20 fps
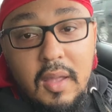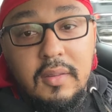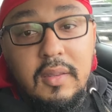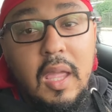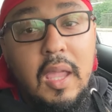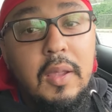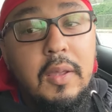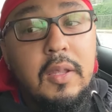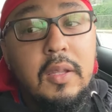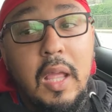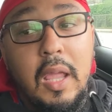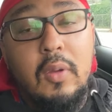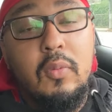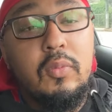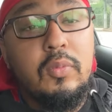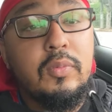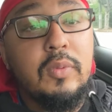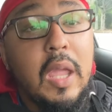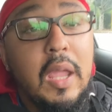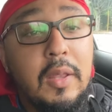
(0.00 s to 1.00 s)
They they
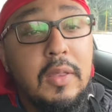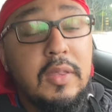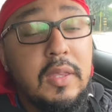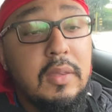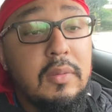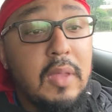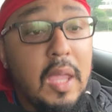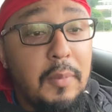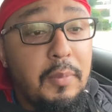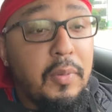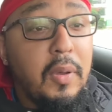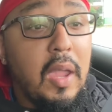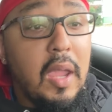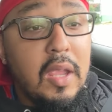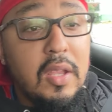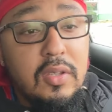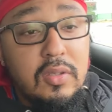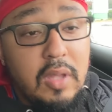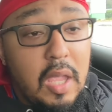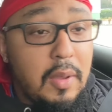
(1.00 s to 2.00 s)
they they
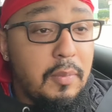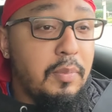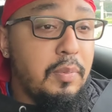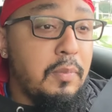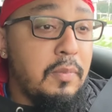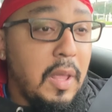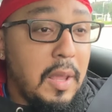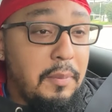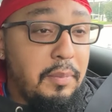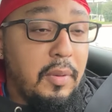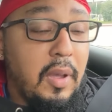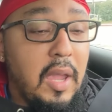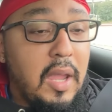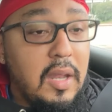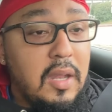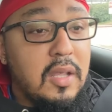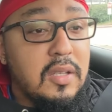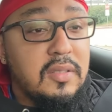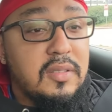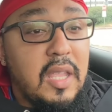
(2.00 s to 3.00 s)
played they they
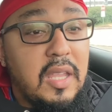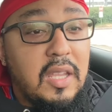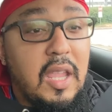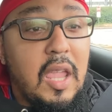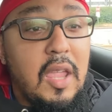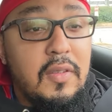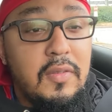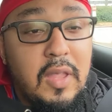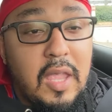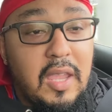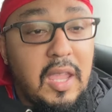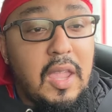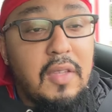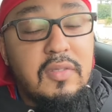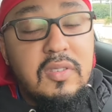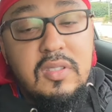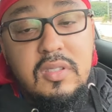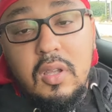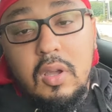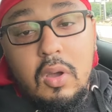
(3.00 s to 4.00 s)
played us. They gave they
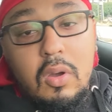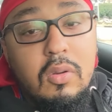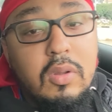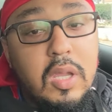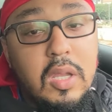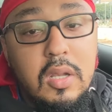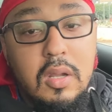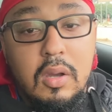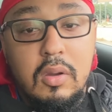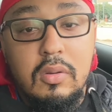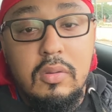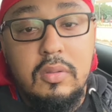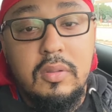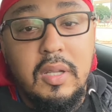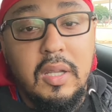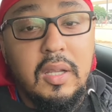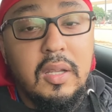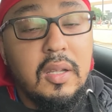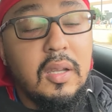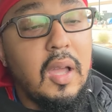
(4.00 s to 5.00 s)
gave us the okie doke.
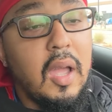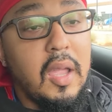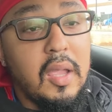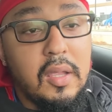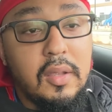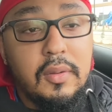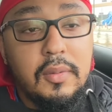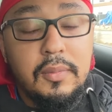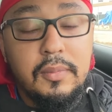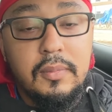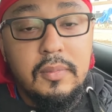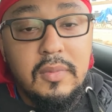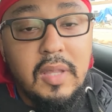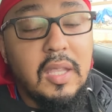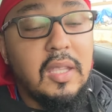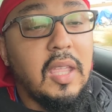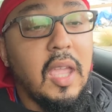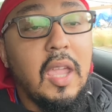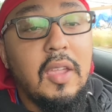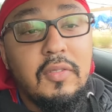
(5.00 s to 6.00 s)
Nigga like
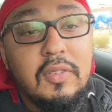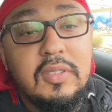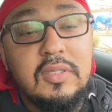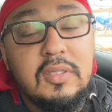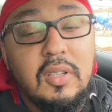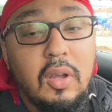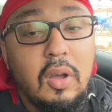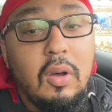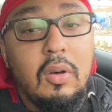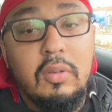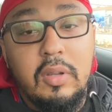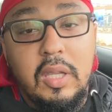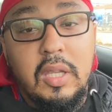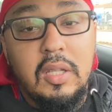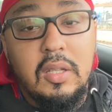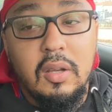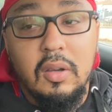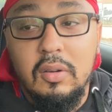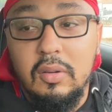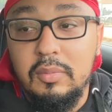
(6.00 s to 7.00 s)
they gave us the
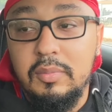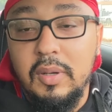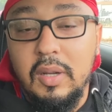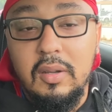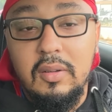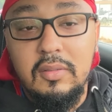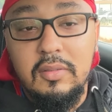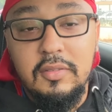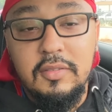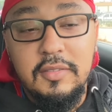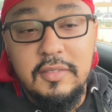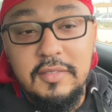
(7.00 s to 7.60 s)
okie doke, bro.